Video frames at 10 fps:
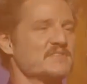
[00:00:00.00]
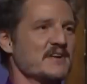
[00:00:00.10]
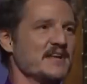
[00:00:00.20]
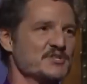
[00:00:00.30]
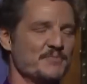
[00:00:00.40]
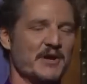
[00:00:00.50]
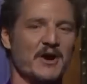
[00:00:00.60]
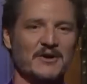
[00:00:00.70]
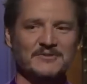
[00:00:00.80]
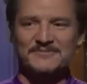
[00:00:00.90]
Pedro
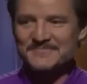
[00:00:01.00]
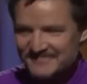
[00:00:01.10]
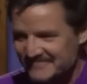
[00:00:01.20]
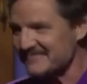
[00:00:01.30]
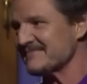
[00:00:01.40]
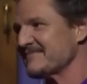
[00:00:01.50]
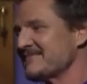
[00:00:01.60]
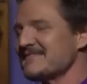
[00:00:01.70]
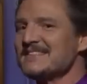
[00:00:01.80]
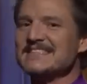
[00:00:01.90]
Pascal, who
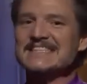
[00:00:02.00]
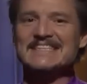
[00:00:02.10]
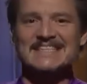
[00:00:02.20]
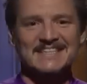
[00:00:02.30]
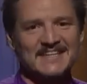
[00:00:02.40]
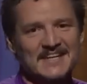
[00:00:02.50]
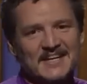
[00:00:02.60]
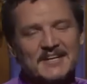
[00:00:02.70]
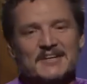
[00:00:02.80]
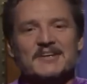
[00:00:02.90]
considered Hackman
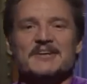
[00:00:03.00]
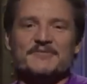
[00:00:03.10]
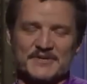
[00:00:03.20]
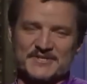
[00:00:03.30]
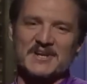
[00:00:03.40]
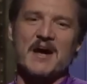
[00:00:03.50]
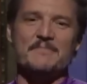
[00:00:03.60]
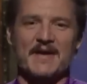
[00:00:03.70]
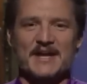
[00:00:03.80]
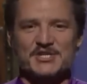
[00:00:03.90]
his all-time
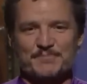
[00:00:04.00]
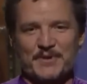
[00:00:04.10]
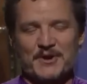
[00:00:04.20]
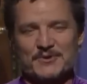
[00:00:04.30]
favorite actor,